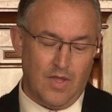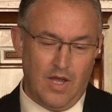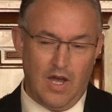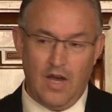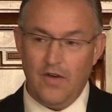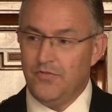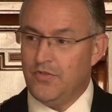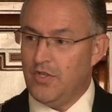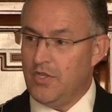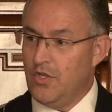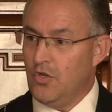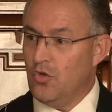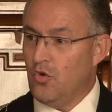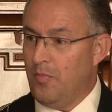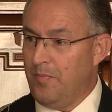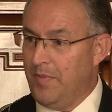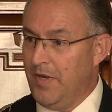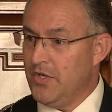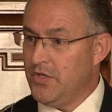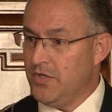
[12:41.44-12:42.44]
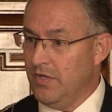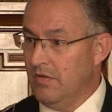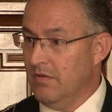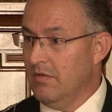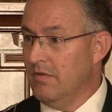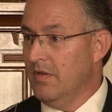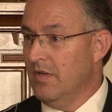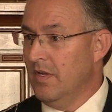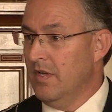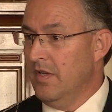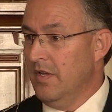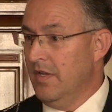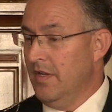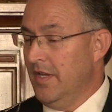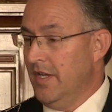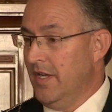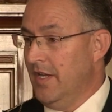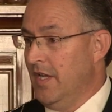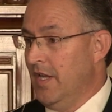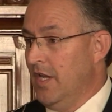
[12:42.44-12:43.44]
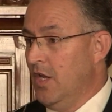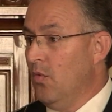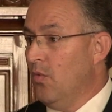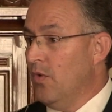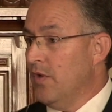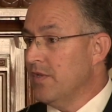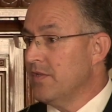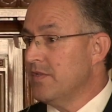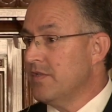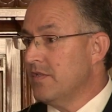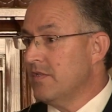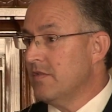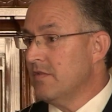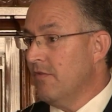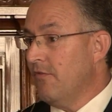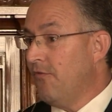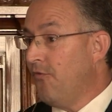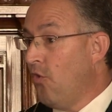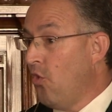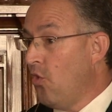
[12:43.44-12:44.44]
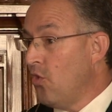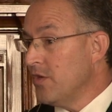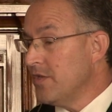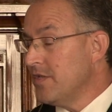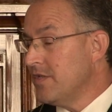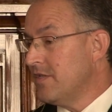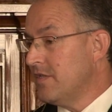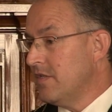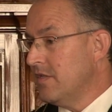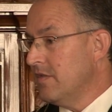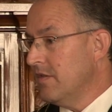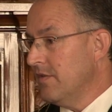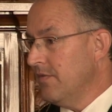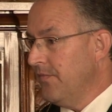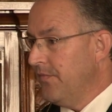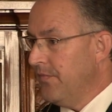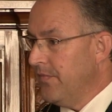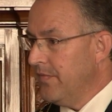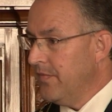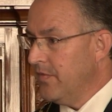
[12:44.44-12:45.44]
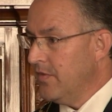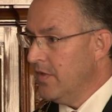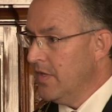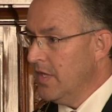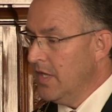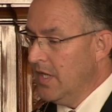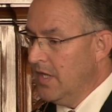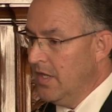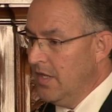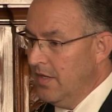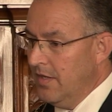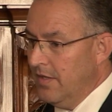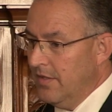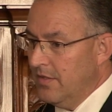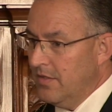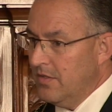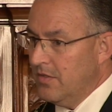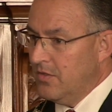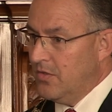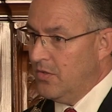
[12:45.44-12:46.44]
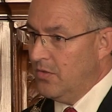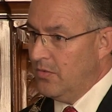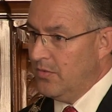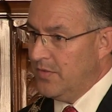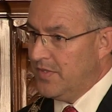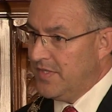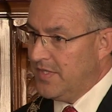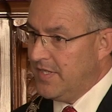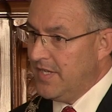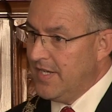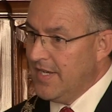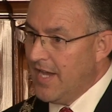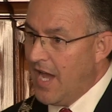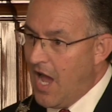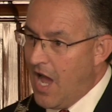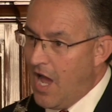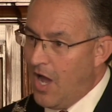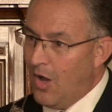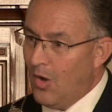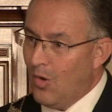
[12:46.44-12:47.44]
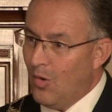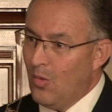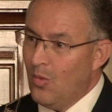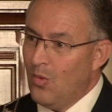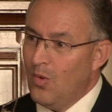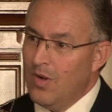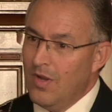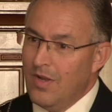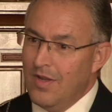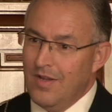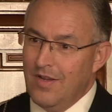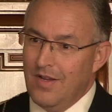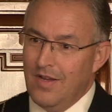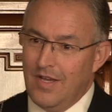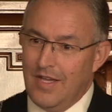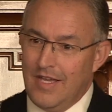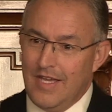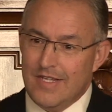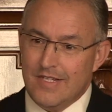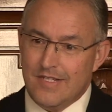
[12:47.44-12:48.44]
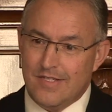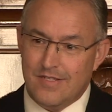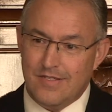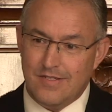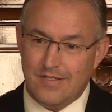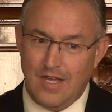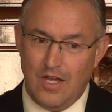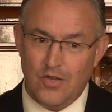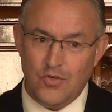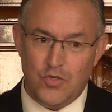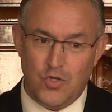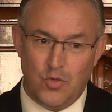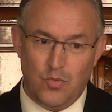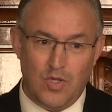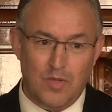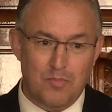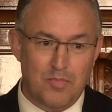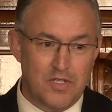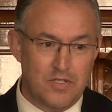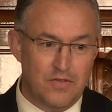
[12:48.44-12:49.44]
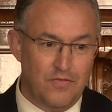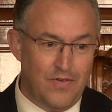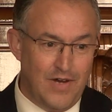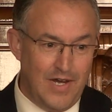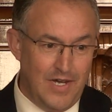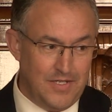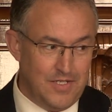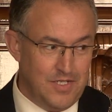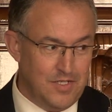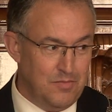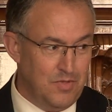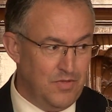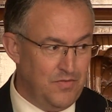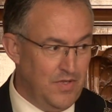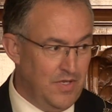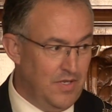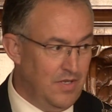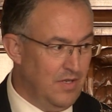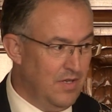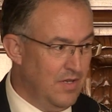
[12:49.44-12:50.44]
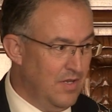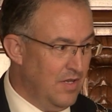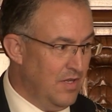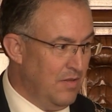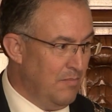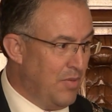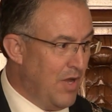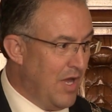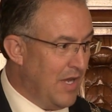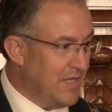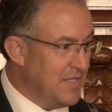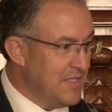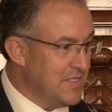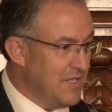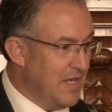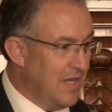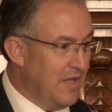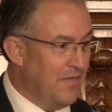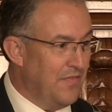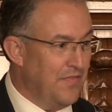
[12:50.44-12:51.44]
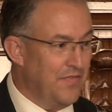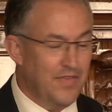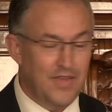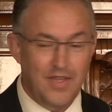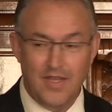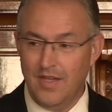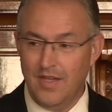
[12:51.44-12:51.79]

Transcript: after the occupation, he was forced to see how his country will be divided between Pakistan